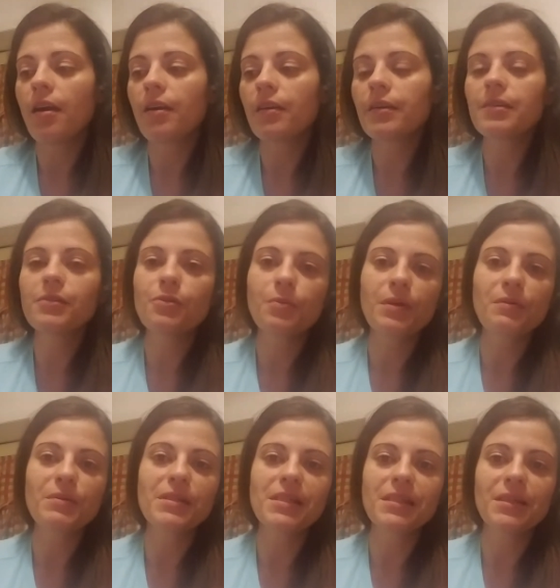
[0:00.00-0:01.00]
because nobody
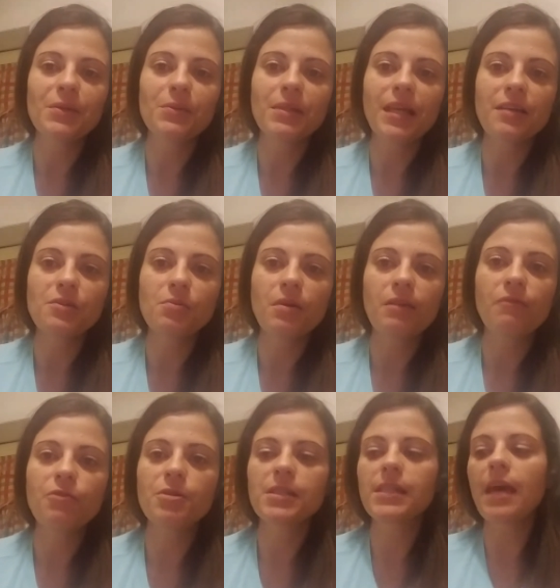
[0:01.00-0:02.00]
wants to deal with that
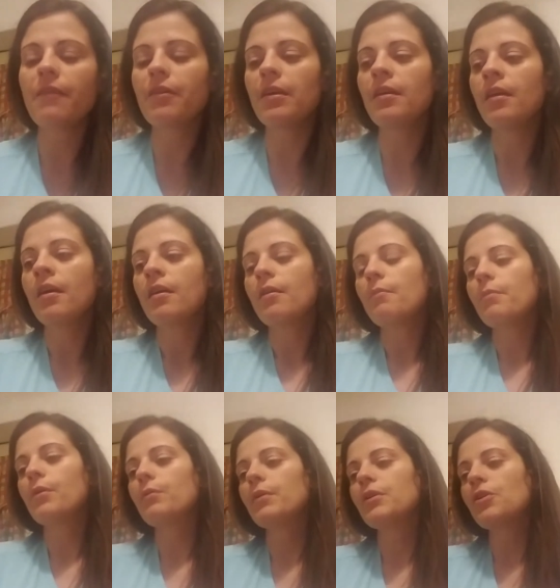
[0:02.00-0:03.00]
24/7.
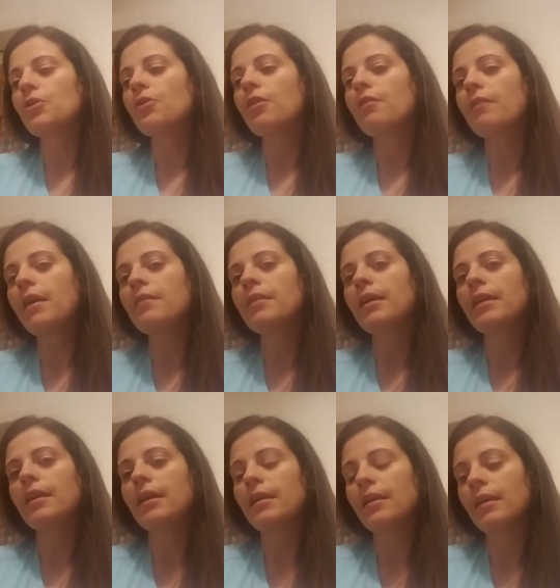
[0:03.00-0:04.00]
But when you're around that
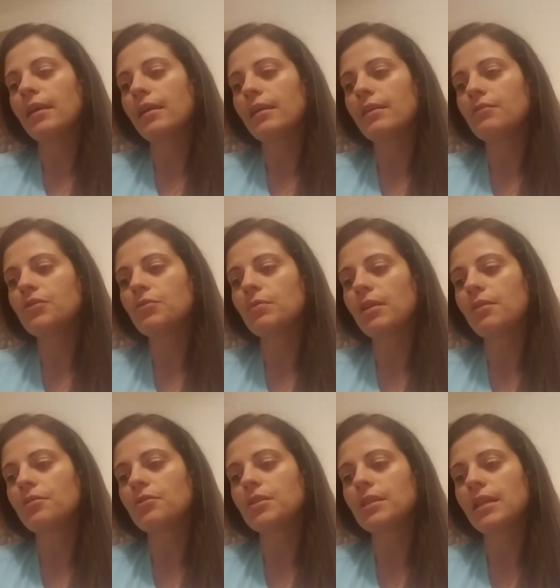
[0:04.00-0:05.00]
again, it gives you an
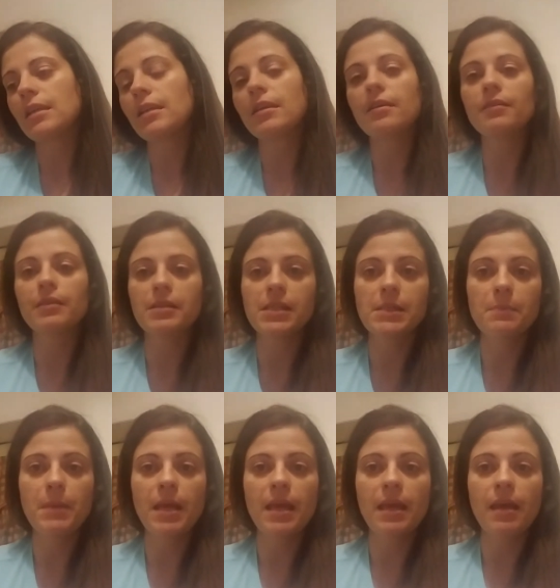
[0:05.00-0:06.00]
understanding, at least
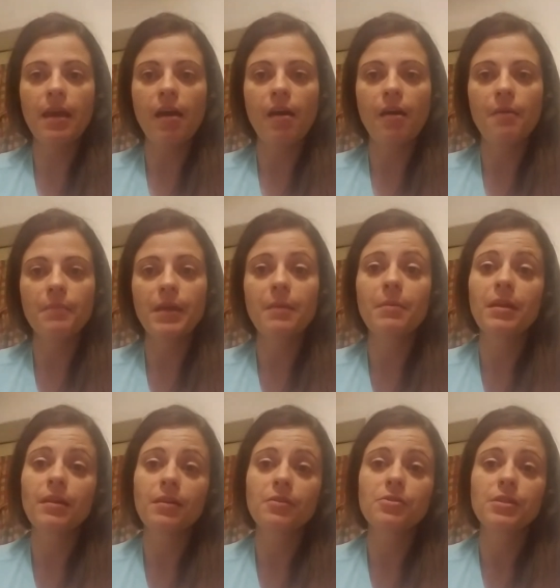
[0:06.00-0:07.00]
me, give me
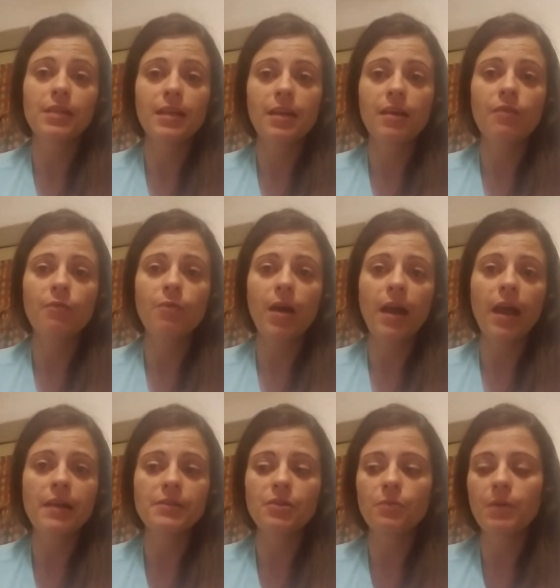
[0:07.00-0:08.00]
an understanding of why I
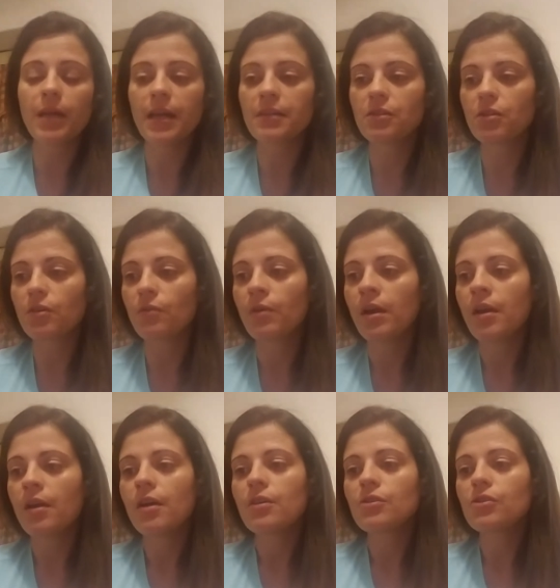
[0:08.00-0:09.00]
do what I do.
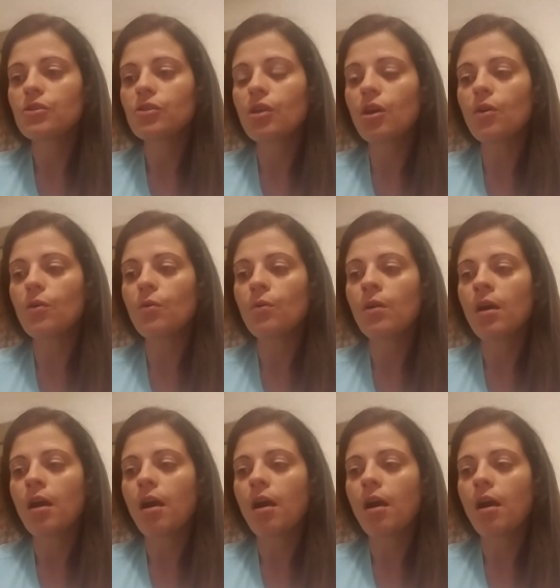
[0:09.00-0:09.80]
So